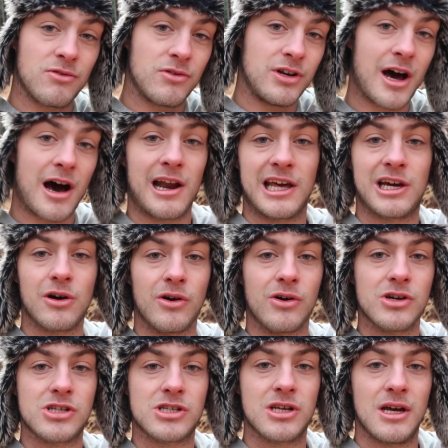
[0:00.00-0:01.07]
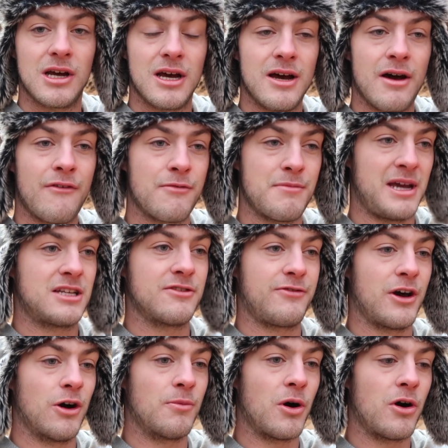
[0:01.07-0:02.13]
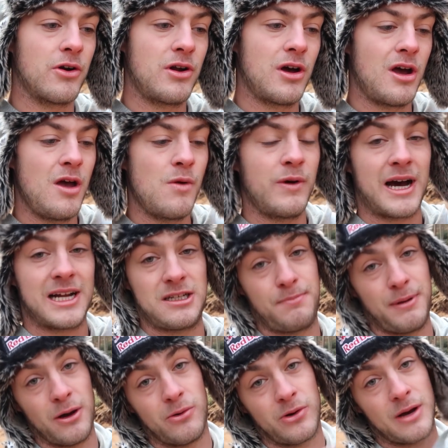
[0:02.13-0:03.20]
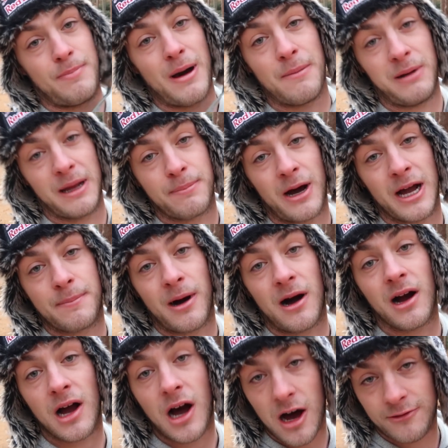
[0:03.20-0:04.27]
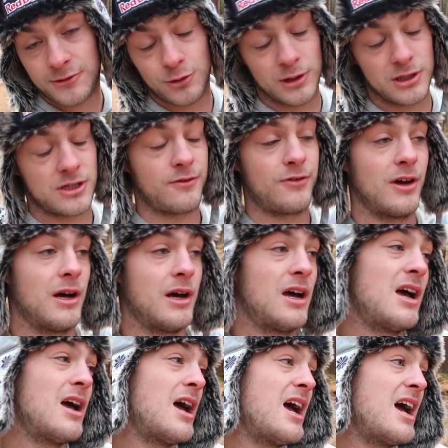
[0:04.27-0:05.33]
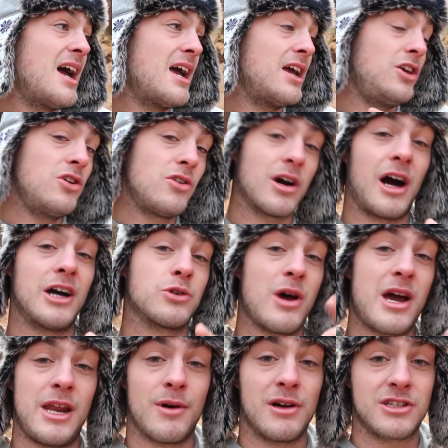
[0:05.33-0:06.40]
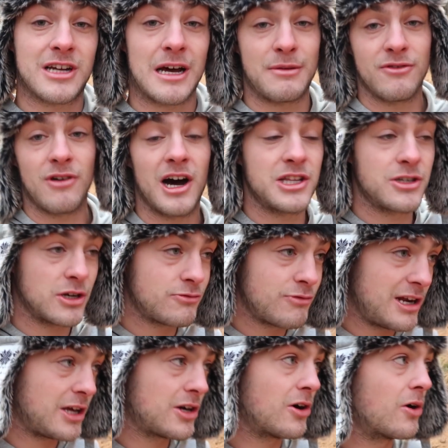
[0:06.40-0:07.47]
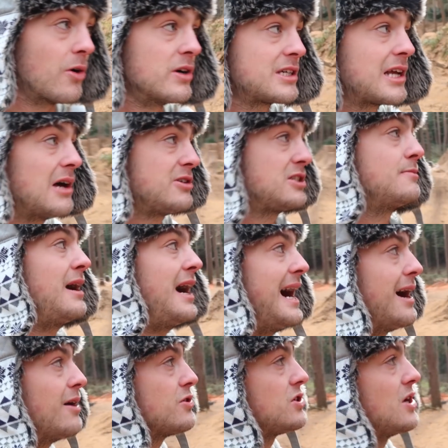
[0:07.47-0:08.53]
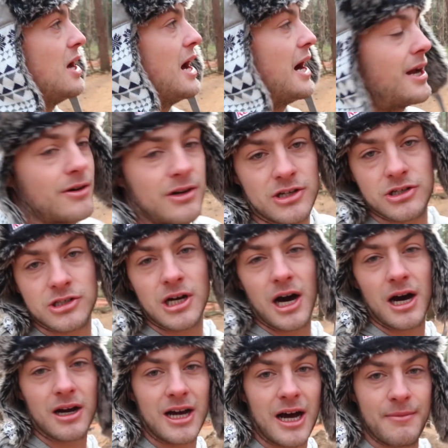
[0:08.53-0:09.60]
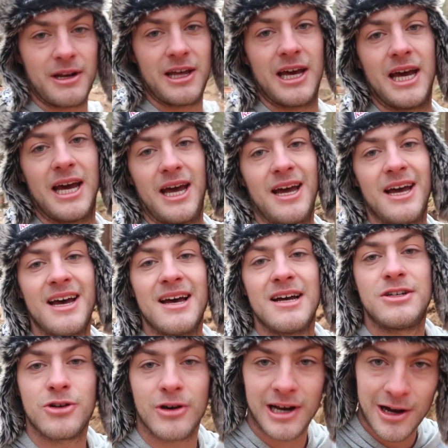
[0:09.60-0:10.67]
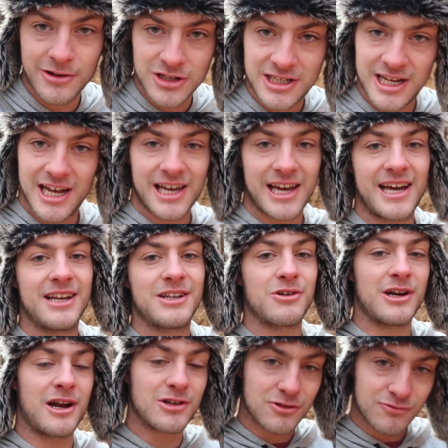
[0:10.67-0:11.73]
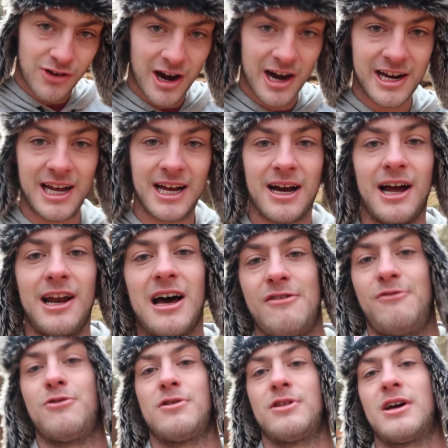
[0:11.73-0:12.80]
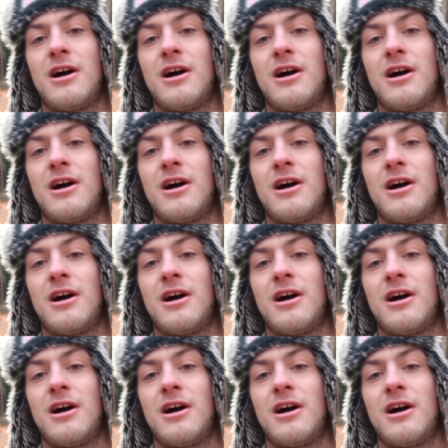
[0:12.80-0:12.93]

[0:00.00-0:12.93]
gnarly course for me to film on, we had to build a public bike park afterwards for you guys or anyone to come and ride. So it's really cool. It's close to my house, and I'm going to start coming here, doing loads of digging, doing loads of riding. I love what the